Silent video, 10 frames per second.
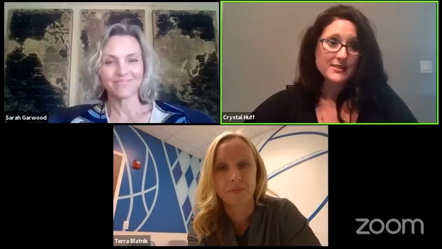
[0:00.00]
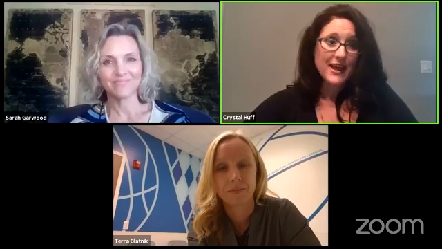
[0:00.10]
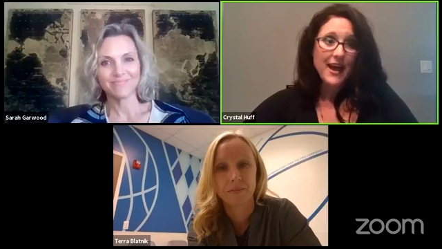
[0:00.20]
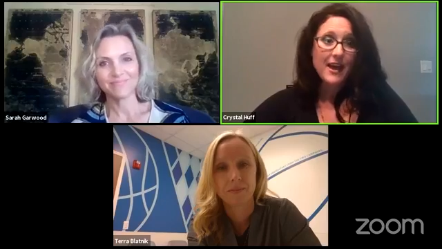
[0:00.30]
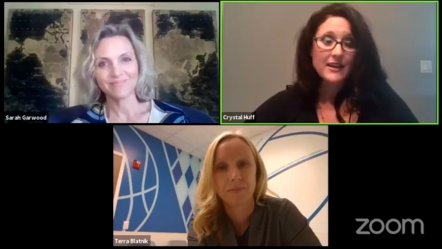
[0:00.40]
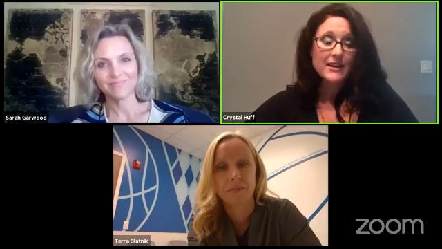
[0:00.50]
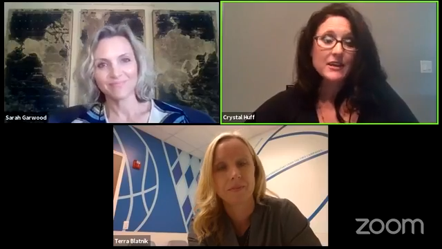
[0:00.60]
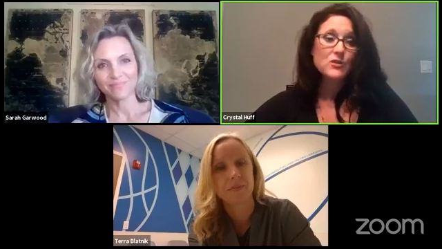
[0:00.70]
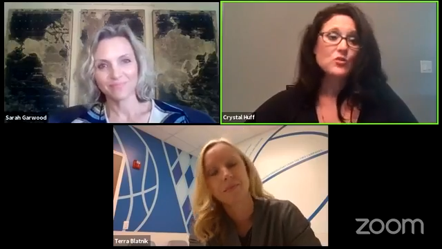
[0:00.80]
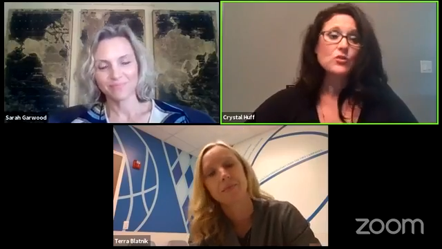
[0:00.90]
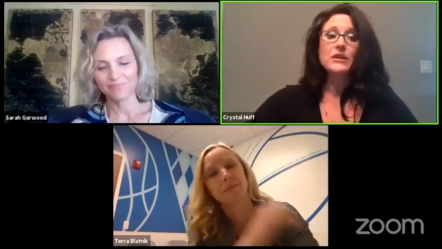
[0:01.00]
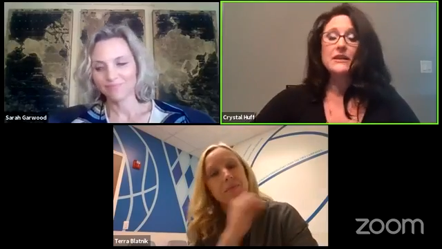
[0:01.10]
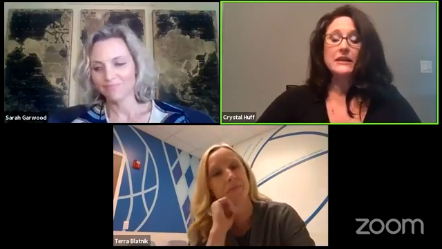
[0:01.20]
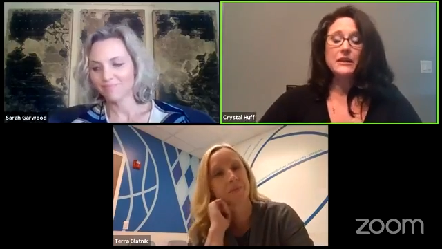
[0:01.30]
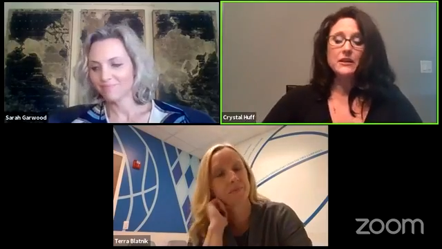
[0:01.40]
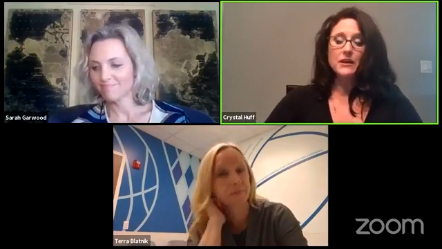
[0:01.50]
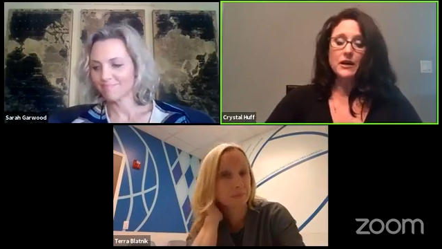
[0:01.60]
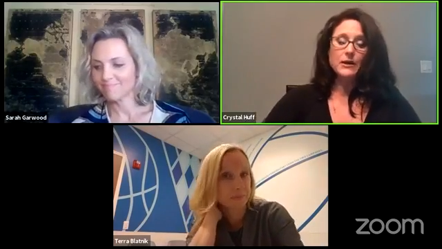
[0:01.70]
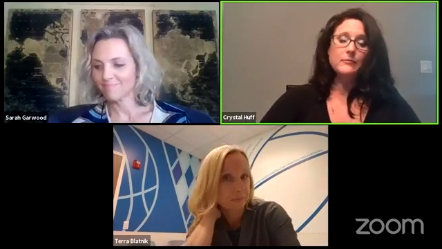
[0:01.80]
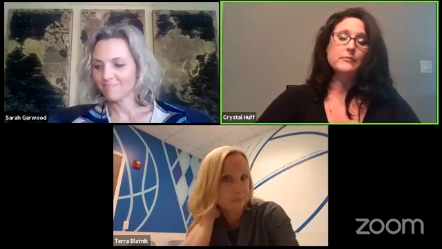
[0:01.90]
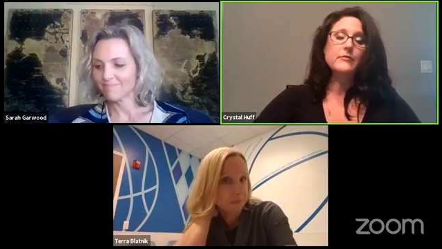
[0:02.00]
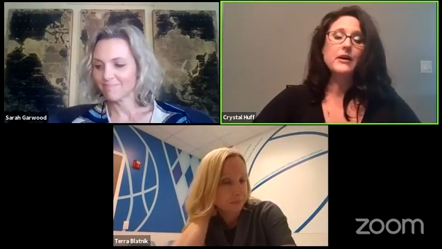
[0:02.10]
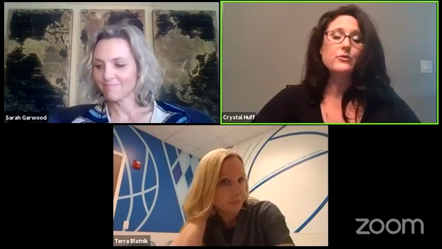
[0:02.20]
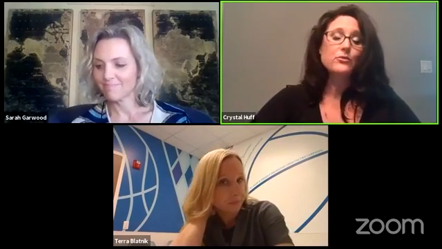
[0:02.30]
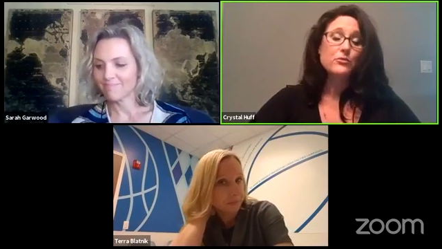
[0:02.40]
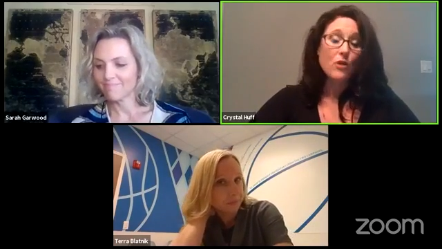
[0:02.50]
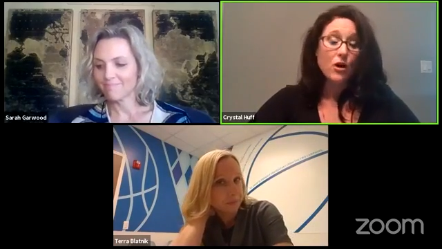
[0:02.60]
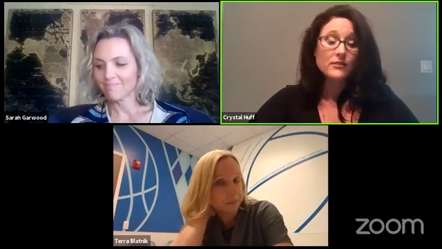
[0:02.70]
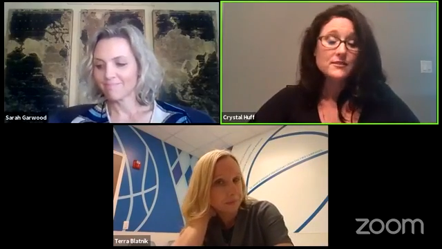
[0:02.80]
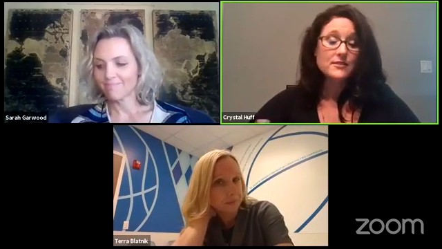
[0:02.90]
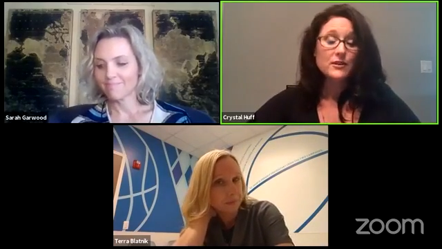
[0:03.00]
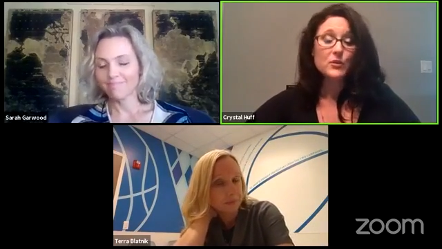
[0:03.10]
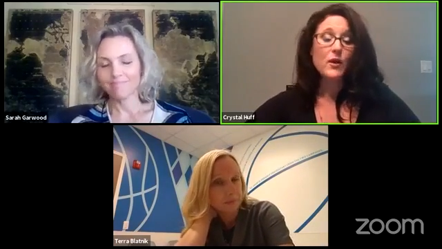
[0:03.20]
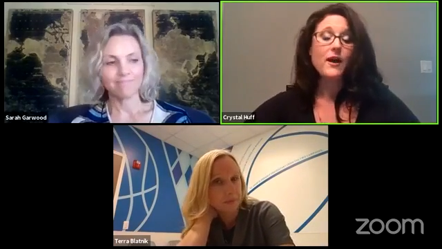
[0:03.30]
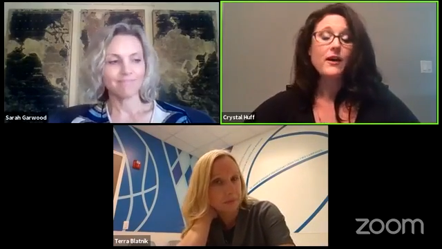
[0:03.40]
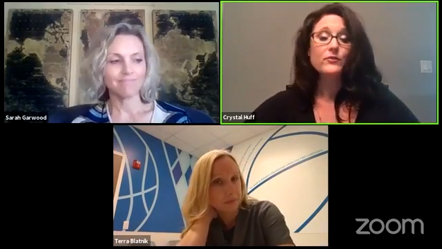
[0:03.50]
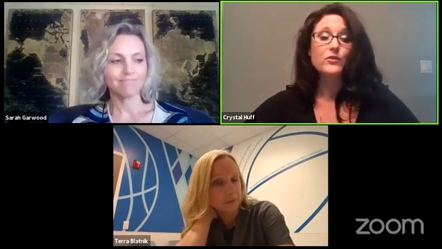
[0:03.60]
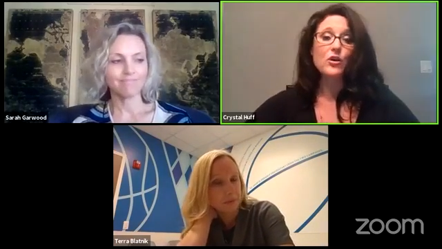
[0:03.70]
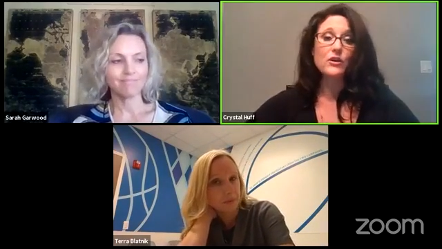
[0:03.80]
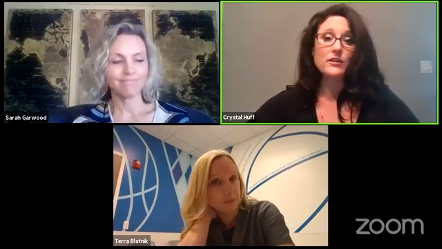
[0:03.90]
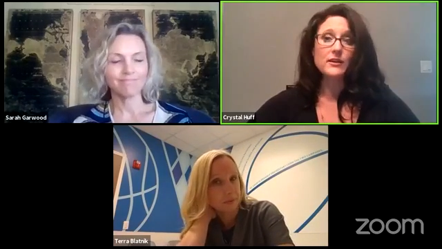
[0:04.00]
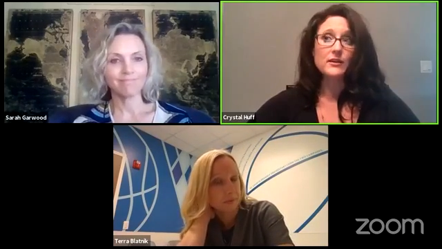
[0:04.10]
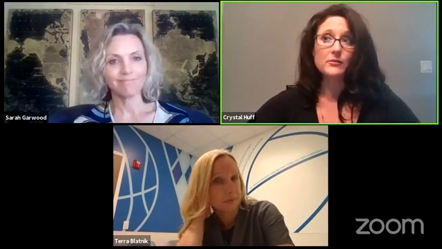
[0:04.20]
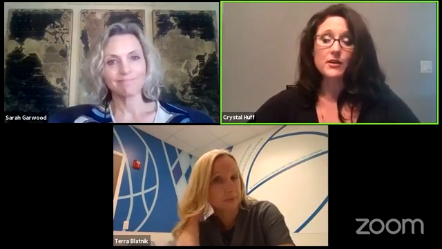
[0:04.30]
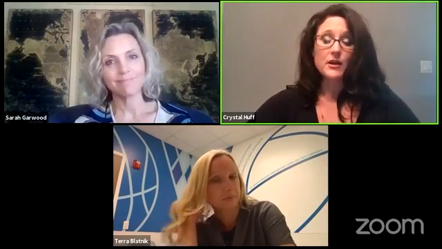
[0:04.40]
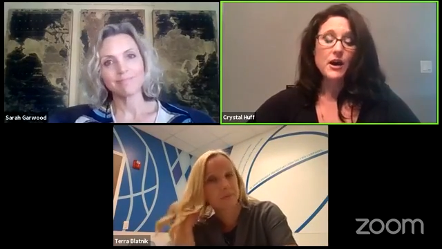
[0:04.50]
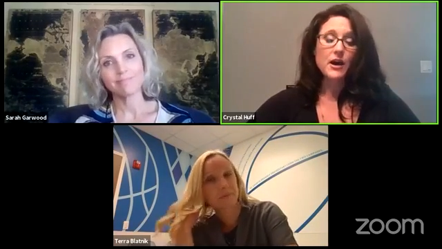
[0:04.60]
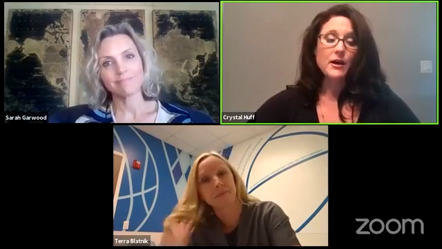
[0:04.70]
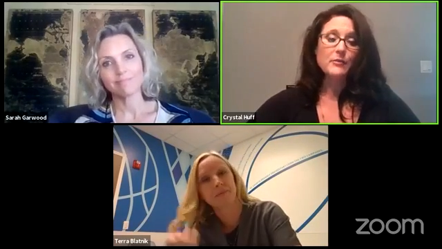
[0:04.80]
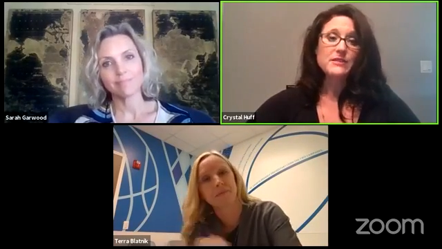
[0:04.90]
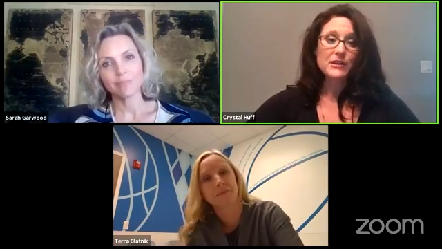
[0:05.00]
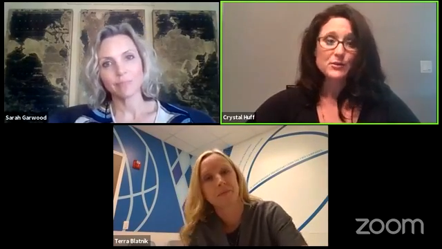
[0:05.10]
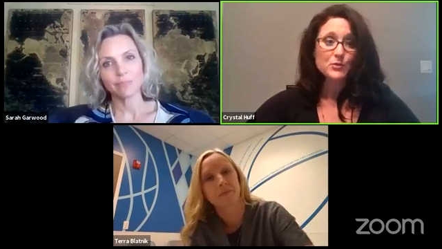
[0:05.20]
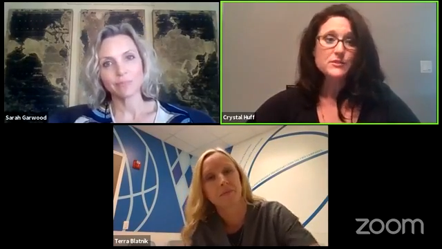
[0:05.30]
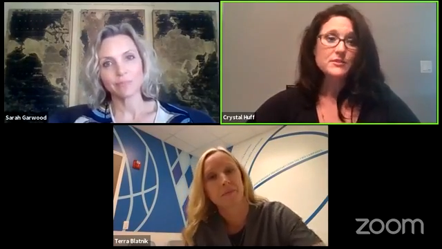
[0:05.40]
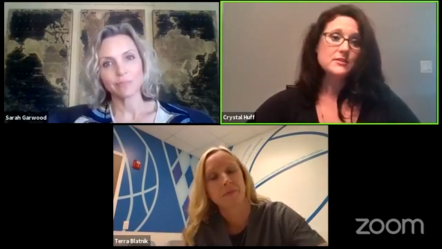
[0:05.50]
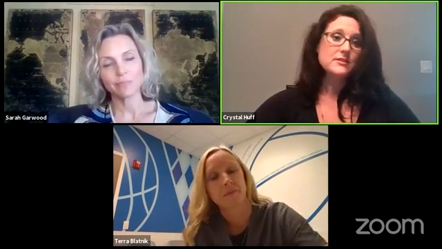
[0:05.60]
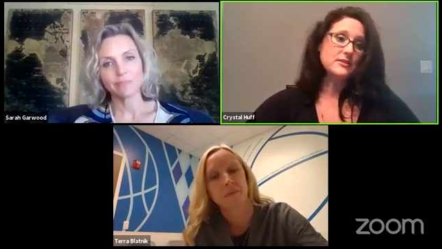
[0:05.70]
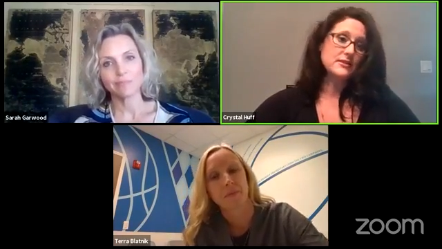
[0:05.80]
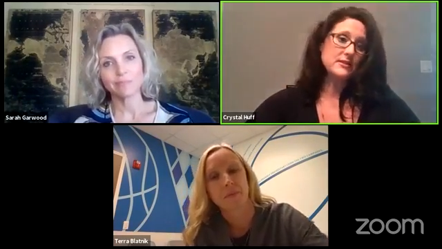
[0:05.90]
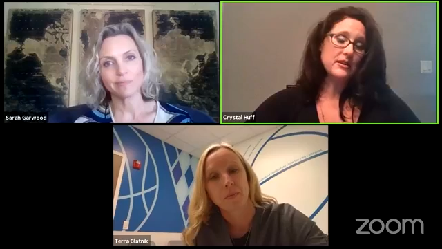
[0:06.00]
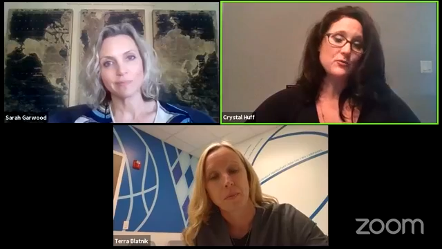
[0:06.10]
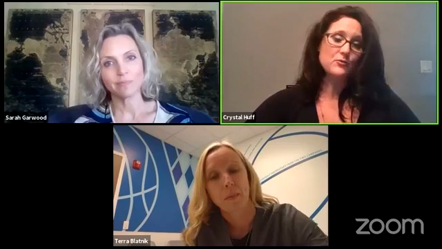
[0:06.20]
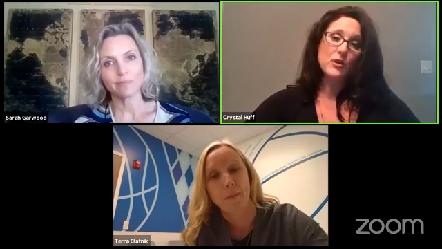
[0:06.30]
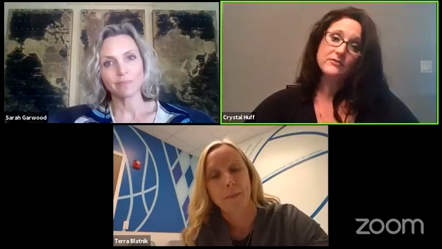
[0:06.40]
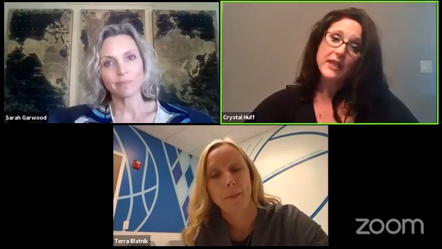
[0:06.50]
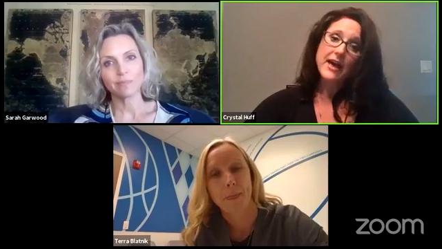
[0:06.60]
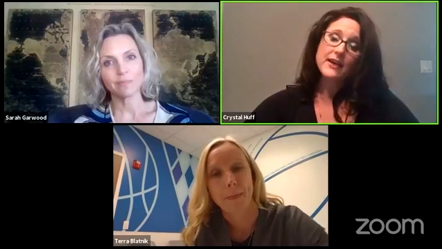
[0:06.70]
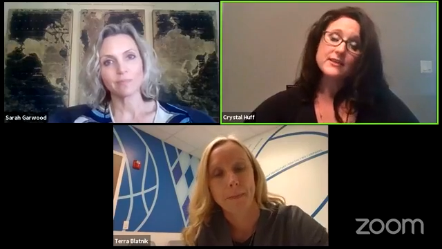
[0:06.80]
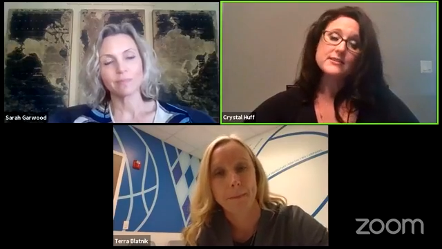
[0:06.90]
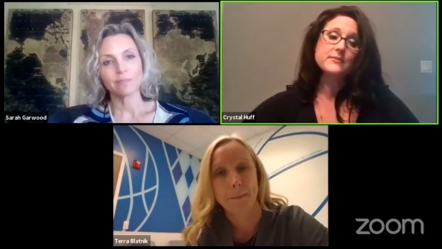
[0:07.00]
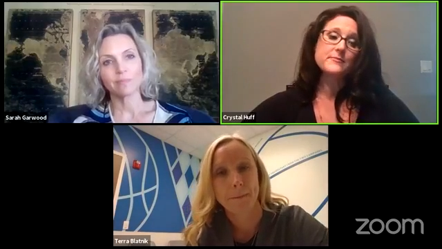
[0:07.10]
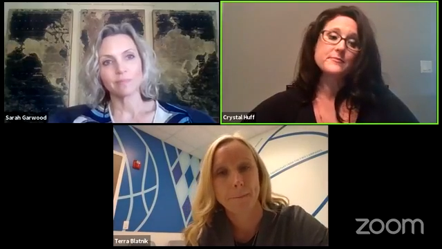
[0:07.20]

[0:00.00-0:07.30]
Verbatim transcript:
Speaker 1: like to add in or any um, other thoughts that you have regarding um, diagnosis and, and red flags?